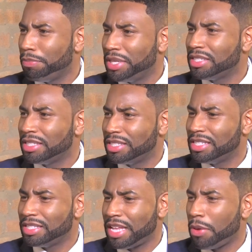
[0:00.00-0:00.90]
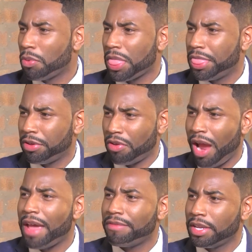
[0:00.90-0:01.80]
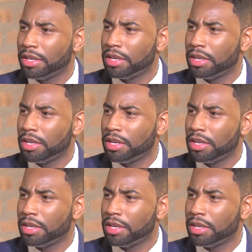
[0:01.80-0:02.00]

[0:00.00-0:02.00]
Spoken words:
businesses that were thriving.